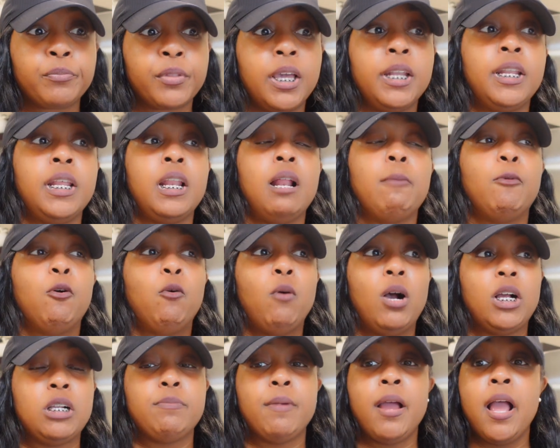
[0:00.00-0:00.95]
And then I'm going to
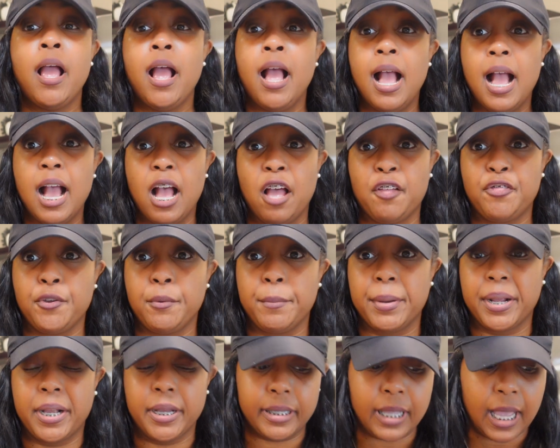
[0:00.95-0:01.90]
wash my hat after
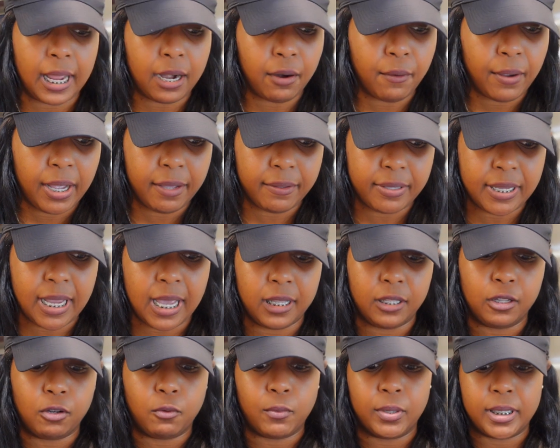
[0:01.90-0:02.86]
because I don't have time.
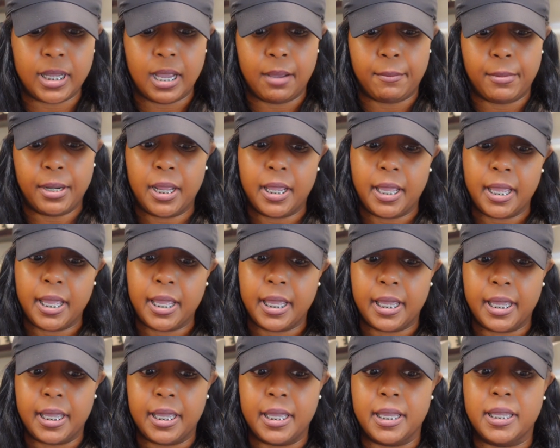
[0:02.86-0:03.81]
Look what time it is. It
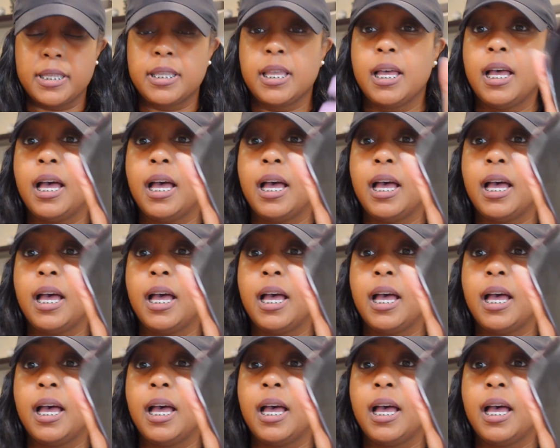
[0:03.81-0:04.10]
is